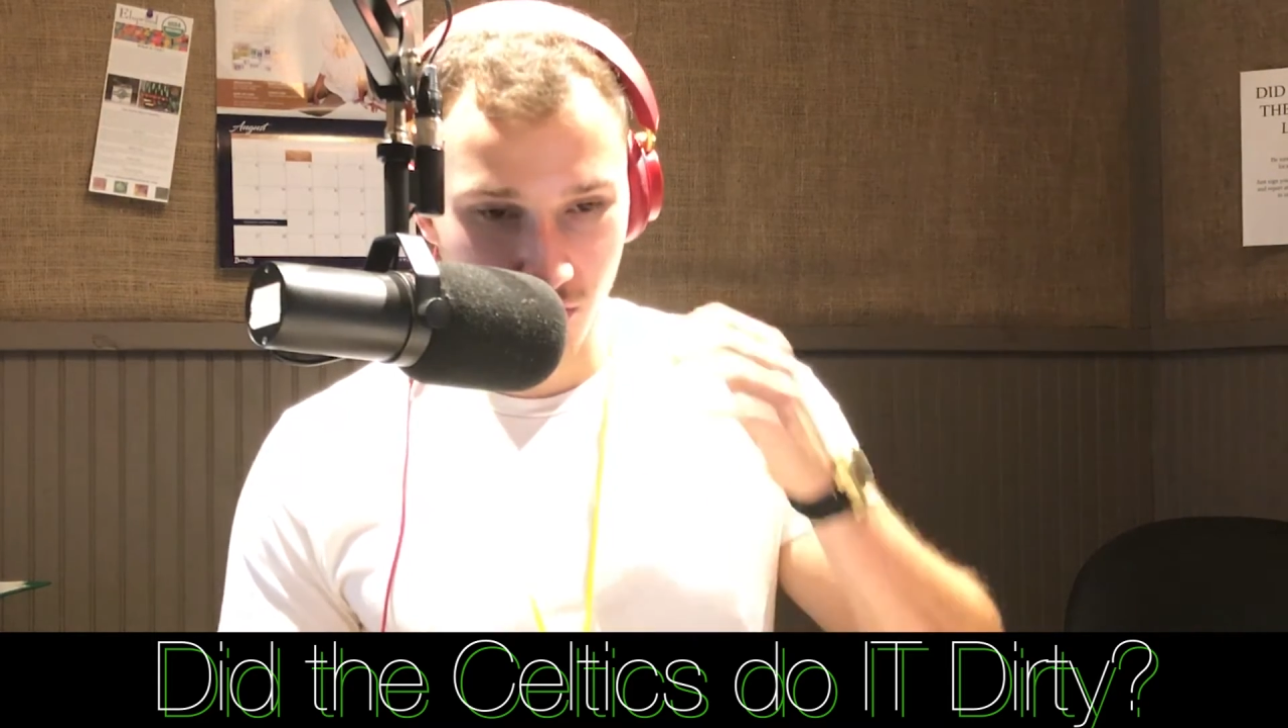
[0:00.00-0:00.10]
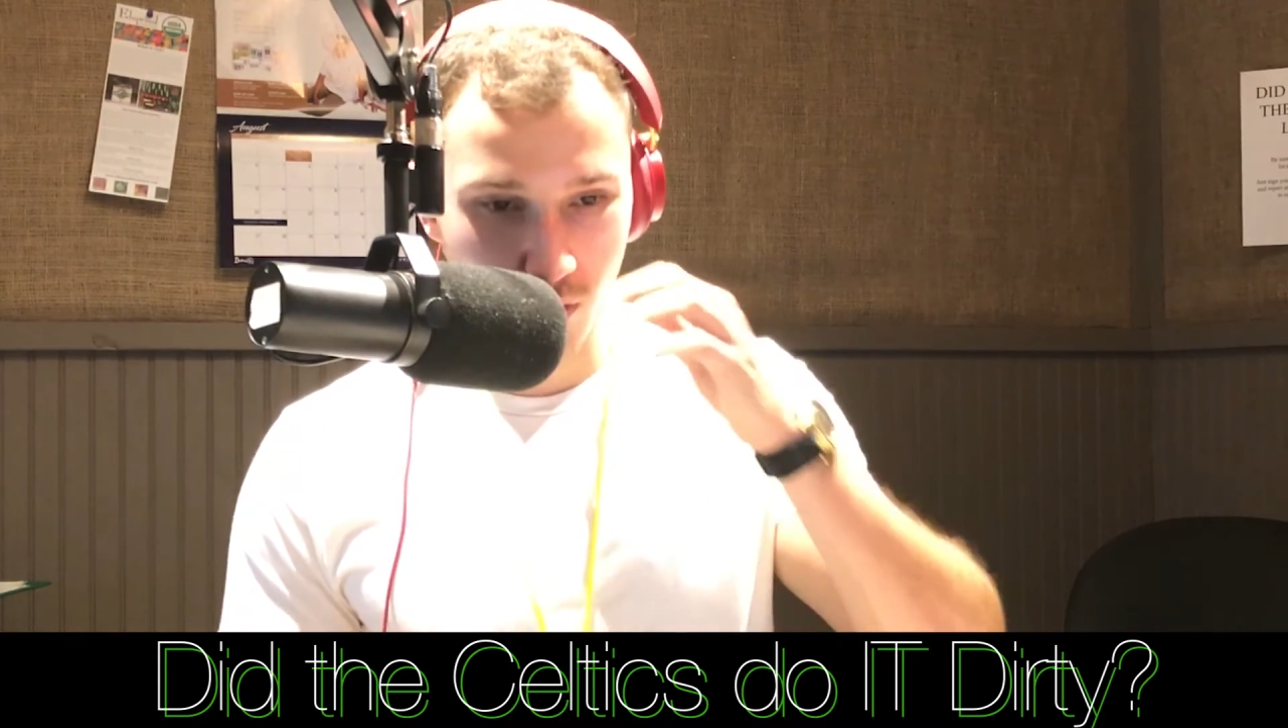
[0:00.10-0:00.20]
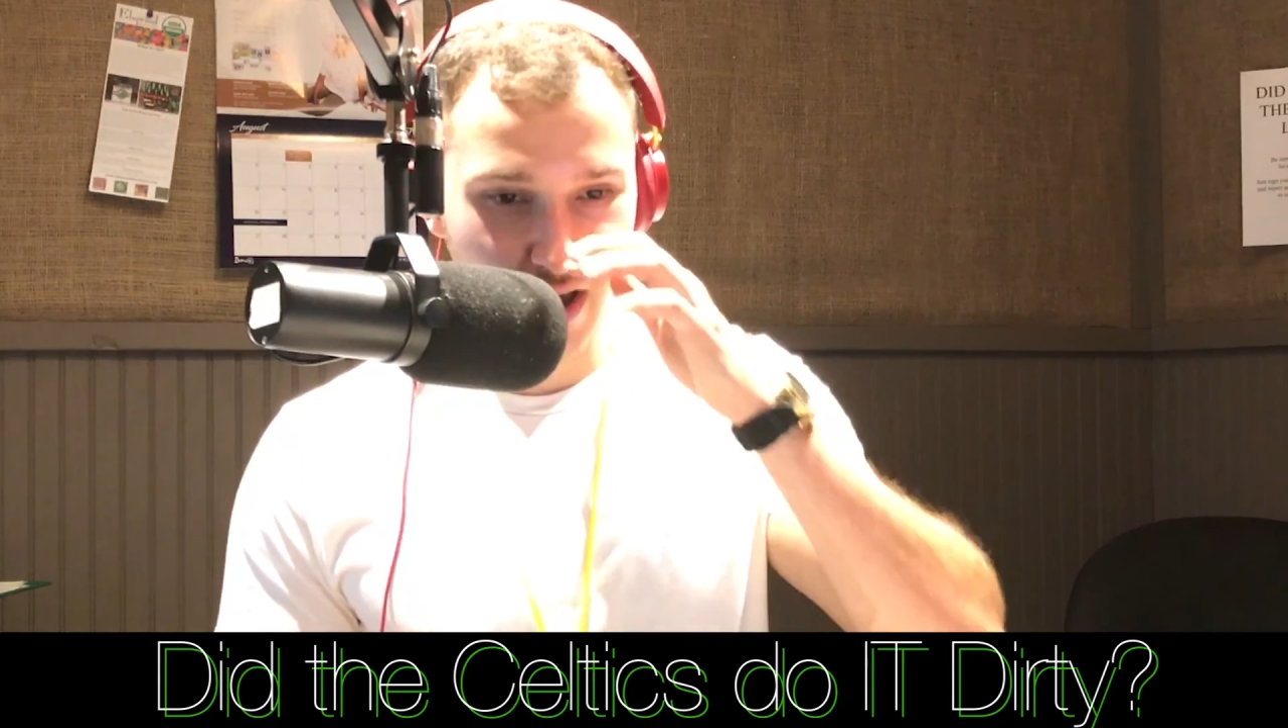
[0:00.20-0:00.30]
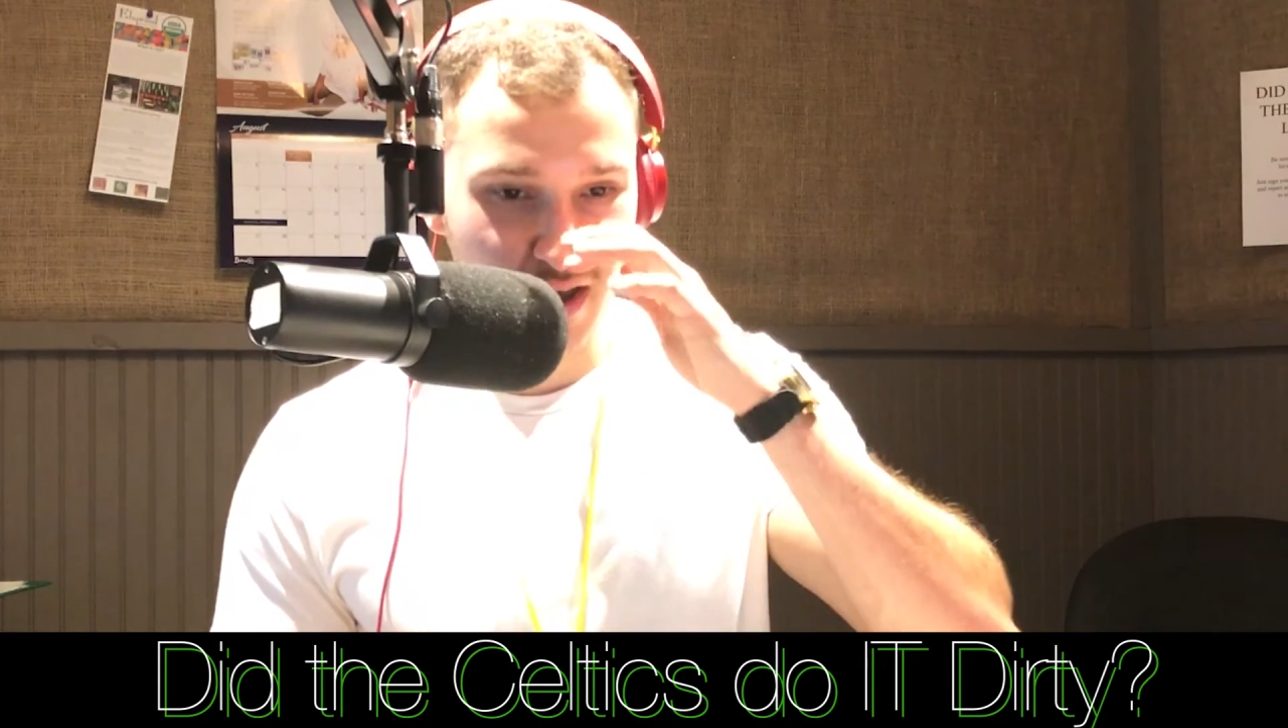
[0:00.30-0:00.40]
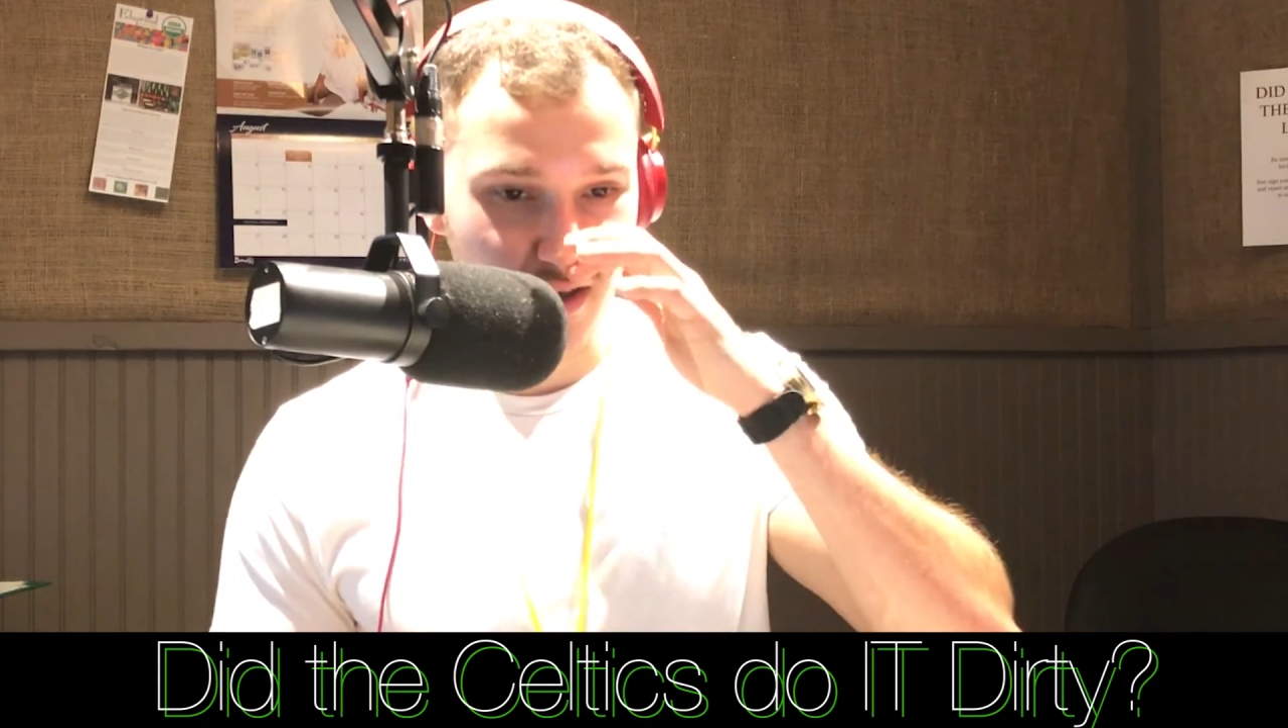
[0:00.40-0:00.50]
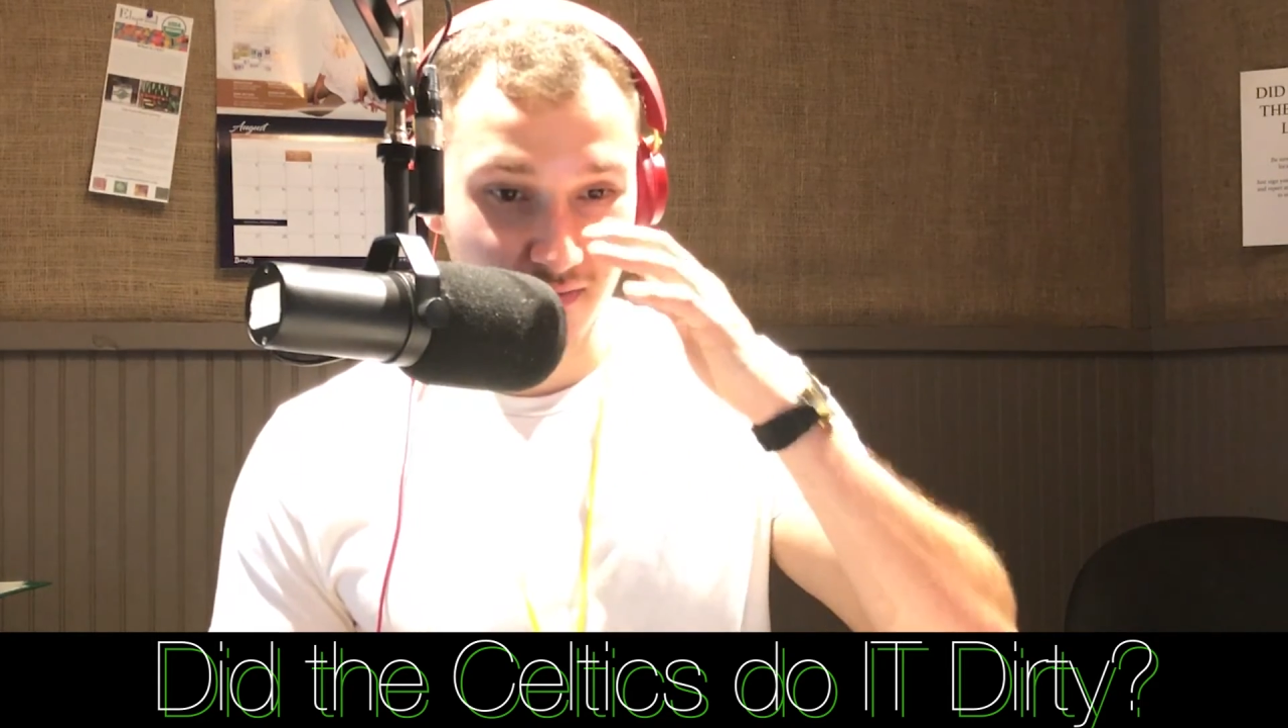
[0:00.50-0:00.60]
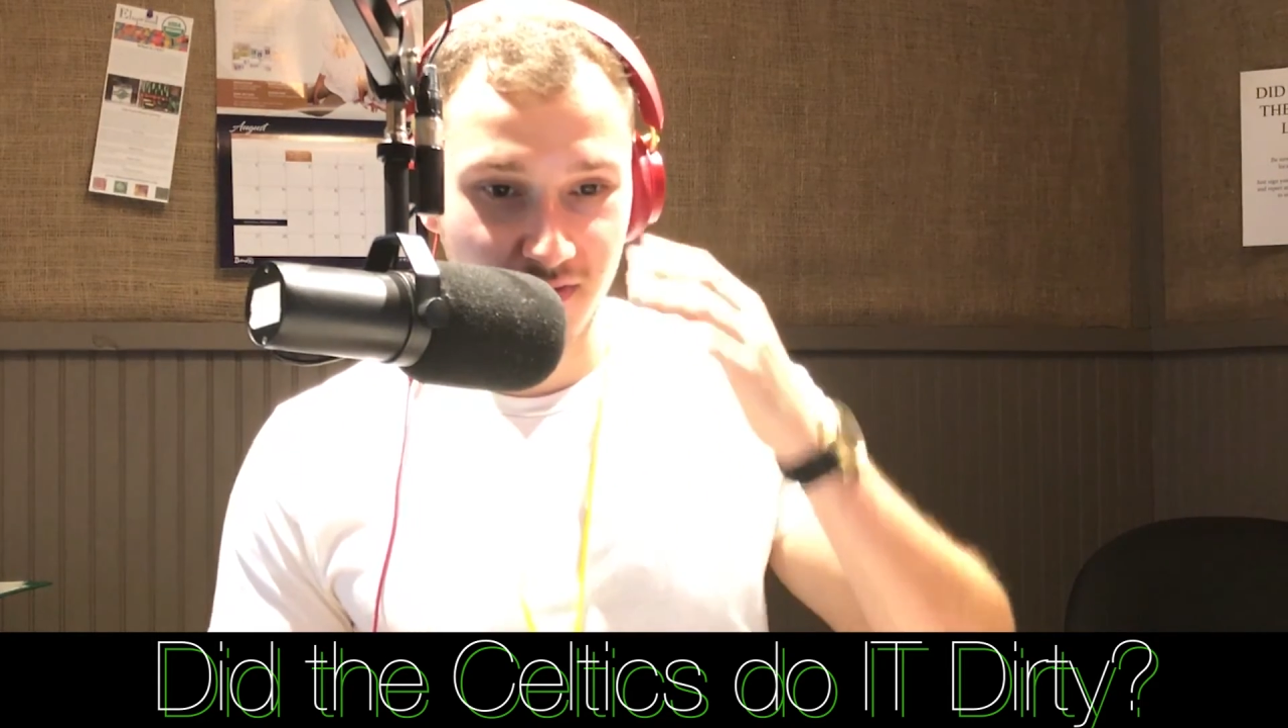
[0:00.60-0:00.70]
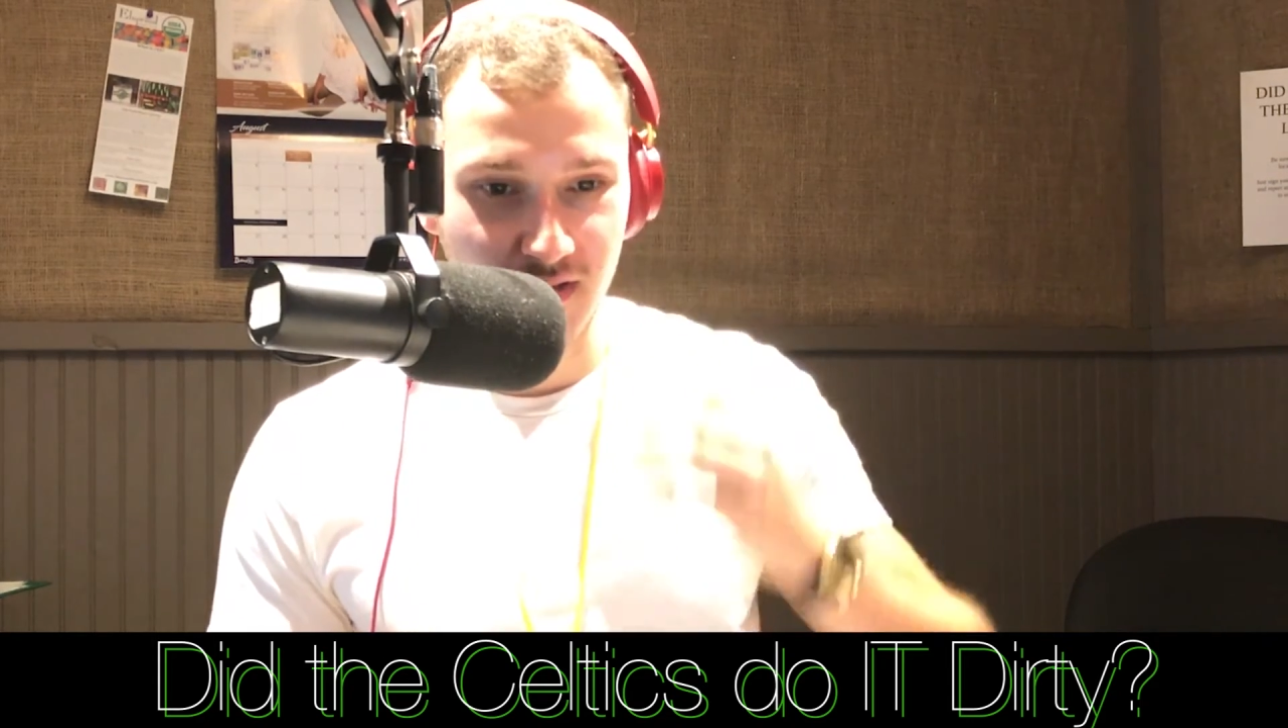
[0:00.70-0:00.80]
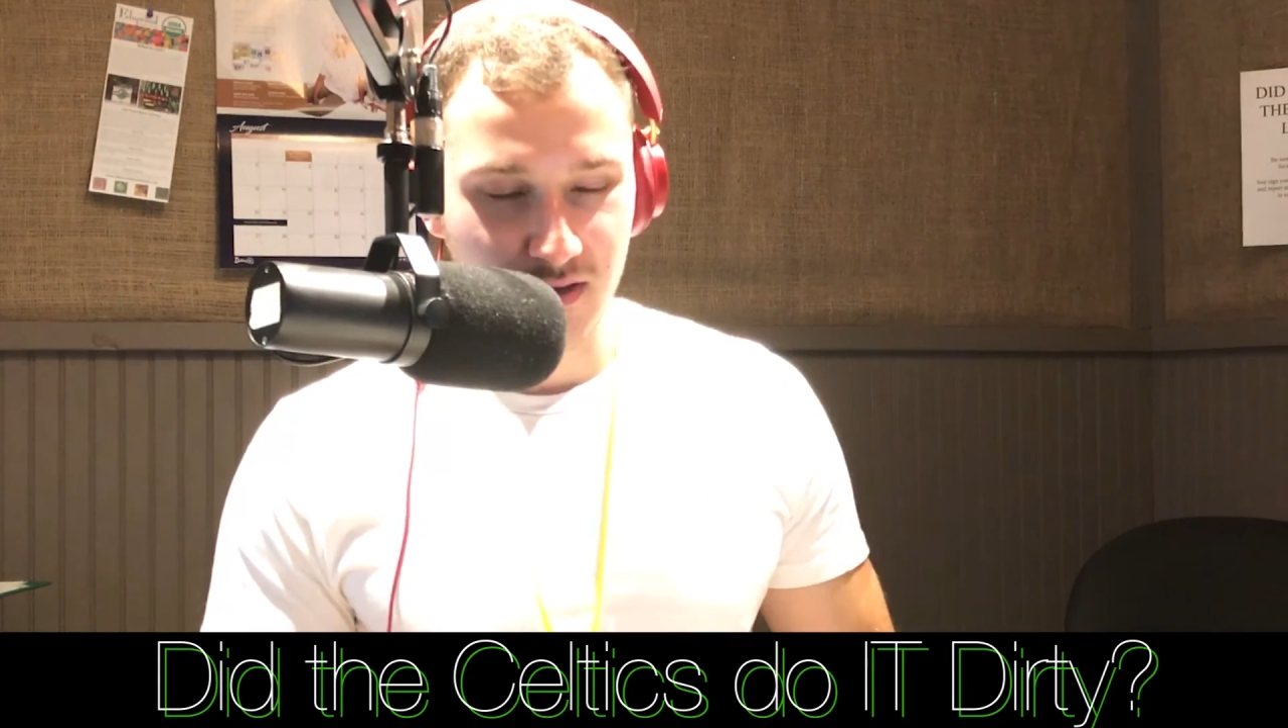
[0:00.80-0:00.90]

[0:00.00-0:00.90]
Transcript: wave.